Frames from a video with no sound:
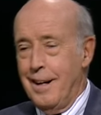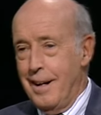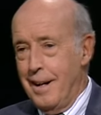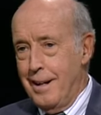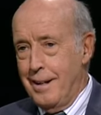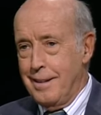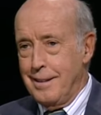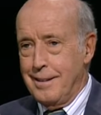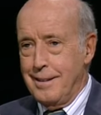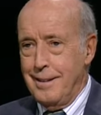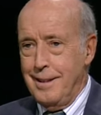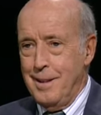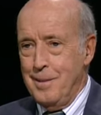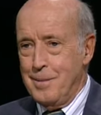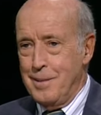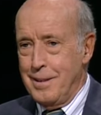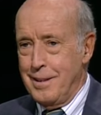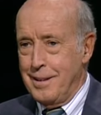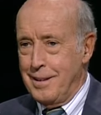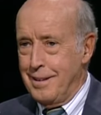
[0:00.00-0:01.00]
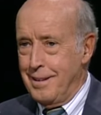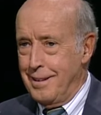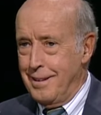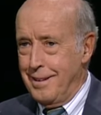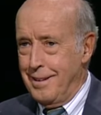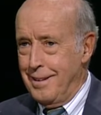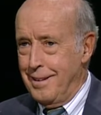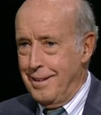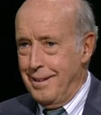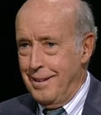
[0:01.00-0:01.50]
and even
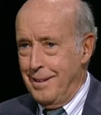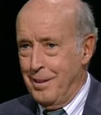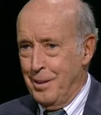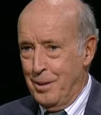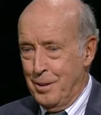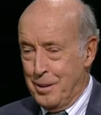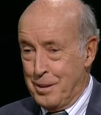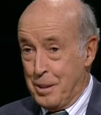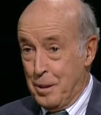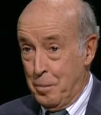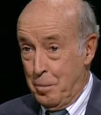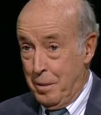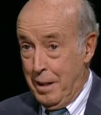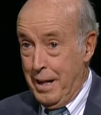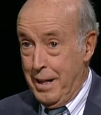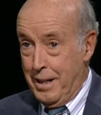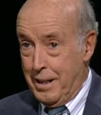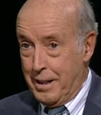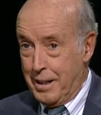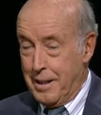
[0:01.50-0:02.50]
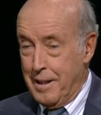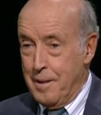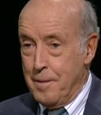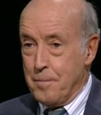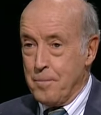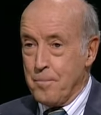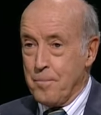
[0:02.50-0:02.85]
though it's Hebraic,